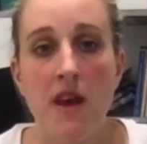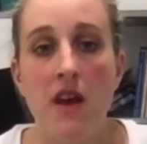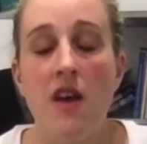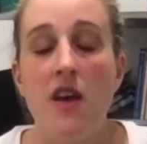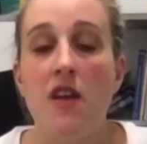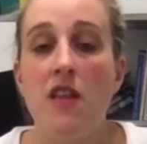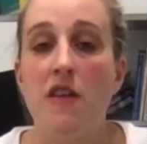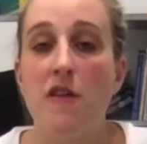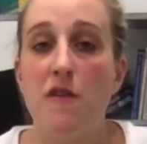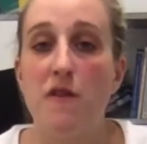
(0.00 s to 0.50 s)

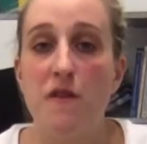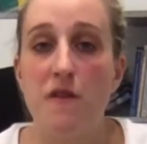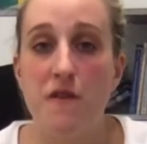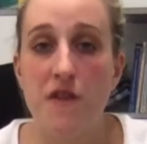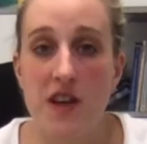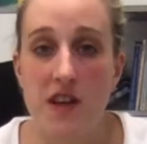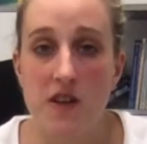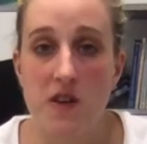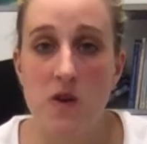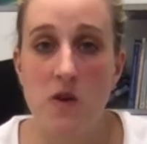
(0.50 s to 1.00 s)
The
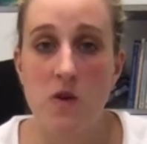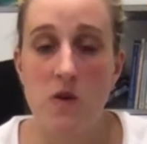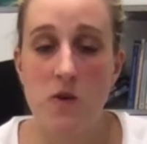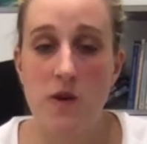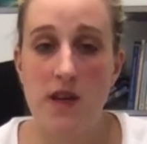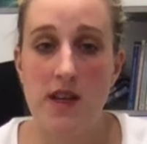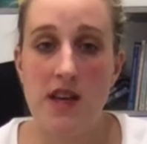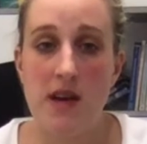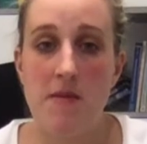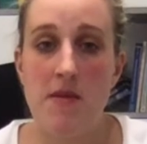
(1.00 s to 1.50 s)
physical
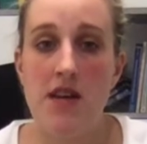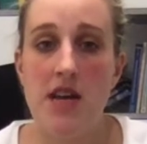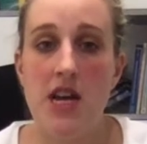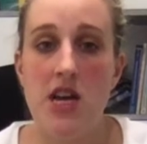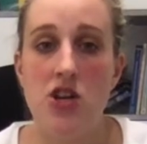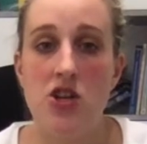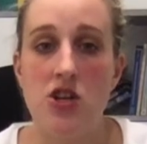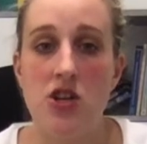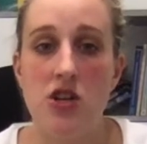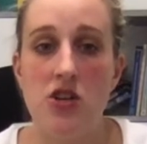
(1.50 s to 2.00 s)

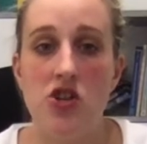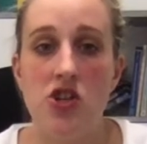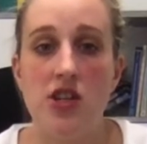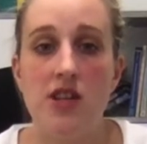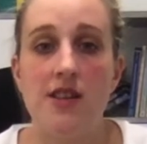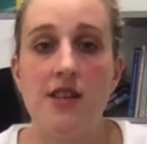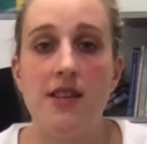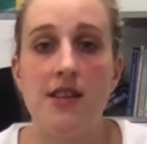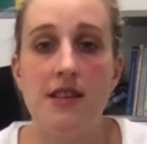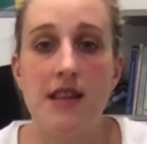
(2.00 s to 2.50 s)
examination should
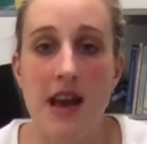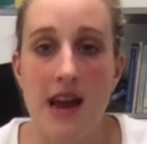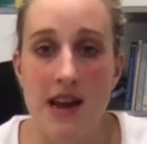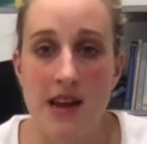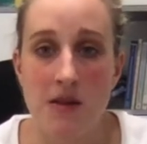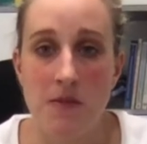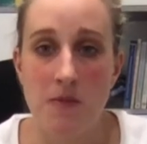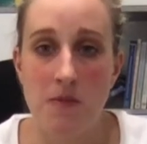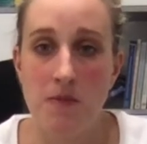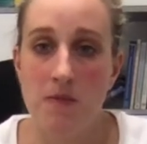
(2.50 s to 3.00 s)

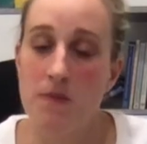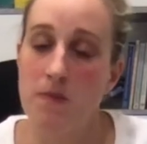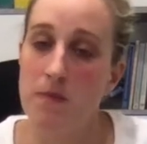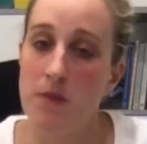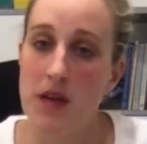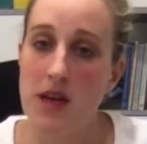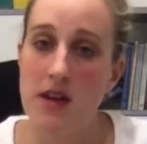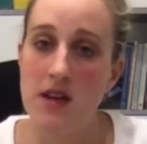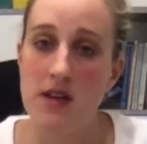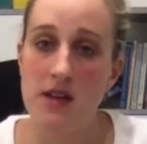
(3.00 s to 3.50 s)
then be
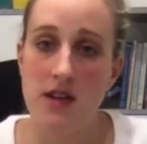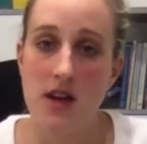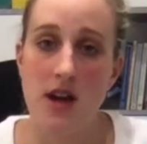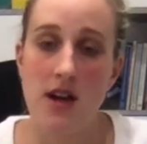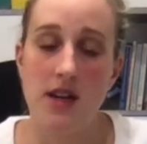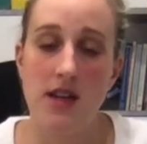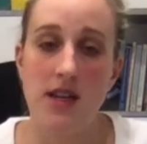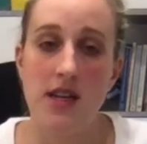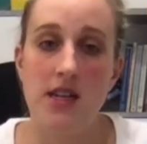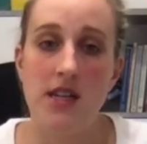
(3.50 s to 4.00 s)

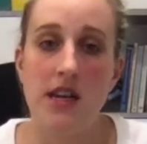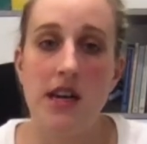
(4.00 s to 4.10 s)
conducted,